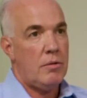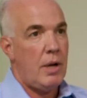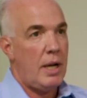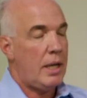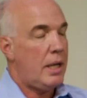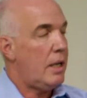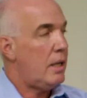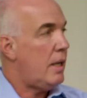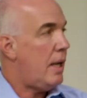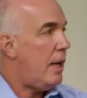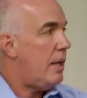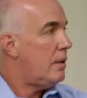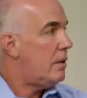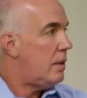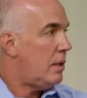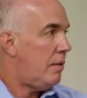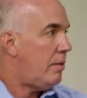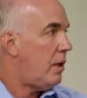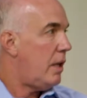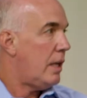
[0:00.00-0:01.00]
recognized
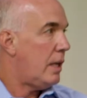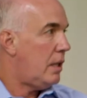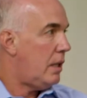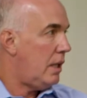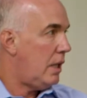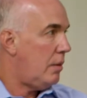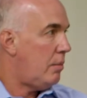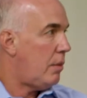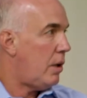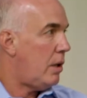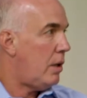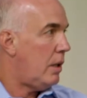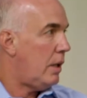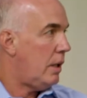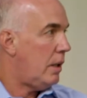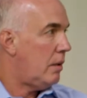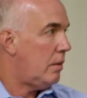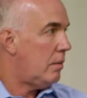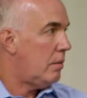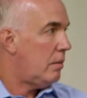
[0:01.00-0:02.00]
as a very clean
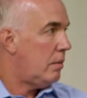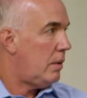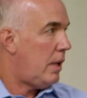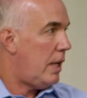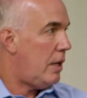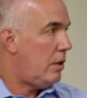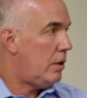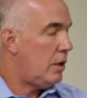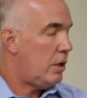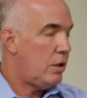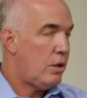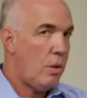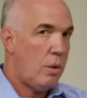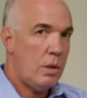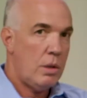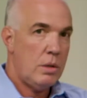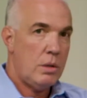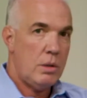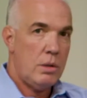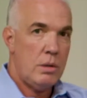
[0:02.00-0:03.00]
burning energy
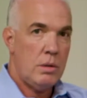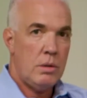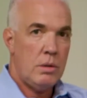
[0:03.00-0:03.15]
source.